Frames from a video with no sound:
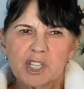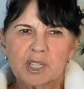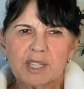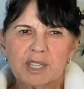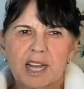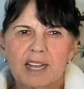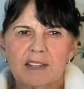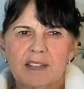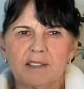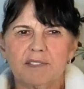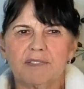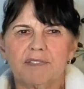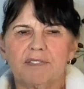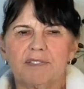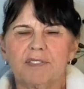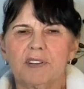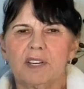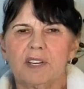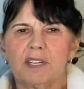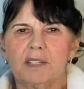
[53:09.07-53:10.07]

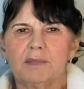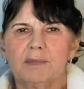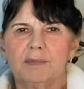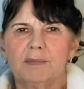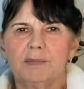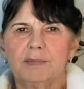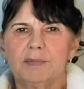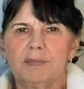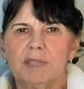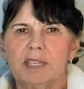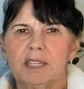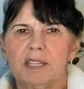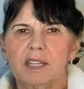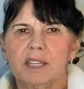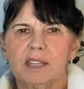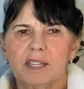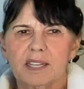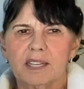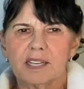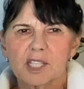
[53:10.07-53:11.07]
life
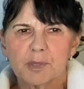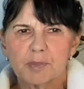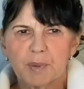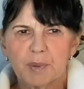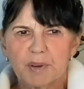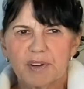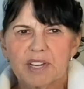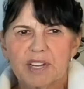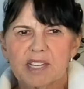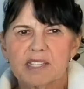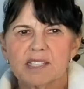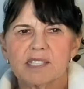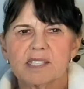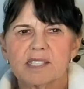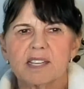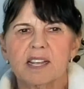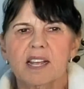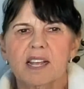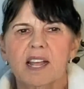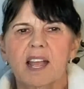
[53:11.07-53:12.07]
the
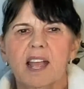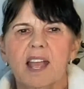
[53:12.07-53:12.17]
experience,